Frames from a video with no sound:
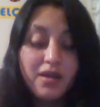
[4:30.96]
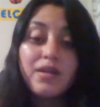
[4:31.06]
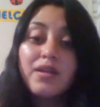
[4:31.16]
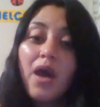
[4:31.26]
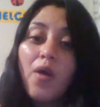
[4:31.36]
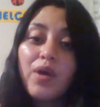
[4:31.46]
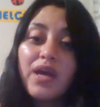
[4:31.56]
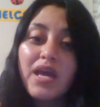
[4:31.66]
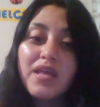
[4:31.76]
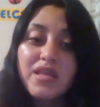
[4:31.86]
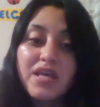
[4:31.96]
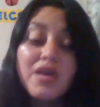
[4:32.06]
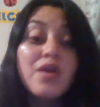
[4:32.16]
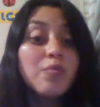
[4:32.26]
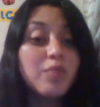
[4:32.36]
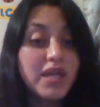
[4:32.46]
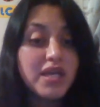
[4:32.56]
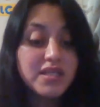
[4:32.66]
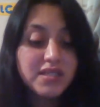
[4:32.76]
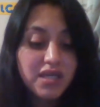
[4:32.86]
Now, Haddie,
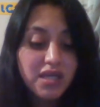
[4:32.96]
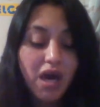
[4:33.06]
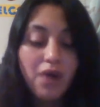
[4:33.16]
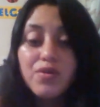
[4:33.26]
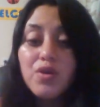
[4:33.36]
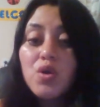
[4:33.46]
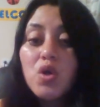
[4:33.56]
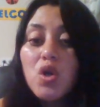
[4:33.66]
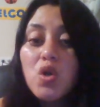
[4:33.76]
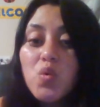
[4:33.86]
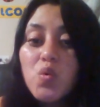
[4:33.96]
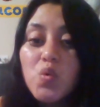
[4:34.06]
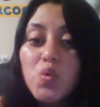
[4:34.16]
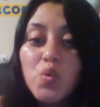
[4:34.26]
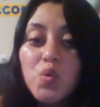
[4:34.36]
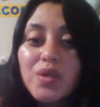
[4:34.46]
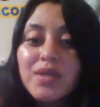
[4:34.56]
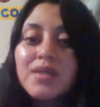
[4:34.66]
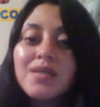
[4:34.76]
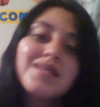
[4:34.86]
please take out your glue.
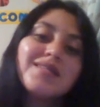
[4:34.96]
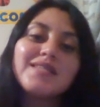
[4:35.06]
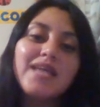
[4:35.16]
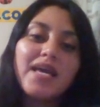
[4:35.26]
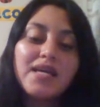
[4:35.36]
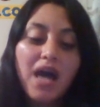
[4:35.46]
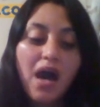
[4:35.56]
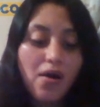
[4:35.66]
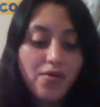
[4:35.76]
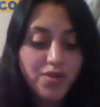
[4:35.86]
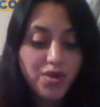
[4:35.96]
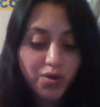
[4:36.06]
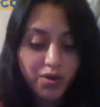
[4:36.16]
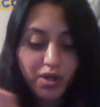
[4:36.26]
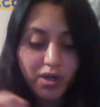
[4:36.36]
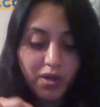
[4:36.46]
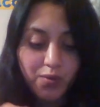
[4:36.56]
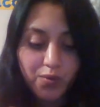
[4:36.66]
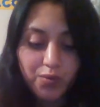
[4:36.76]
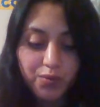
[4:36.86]
Take out your
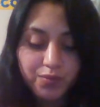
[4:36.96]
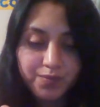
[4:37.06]
glue.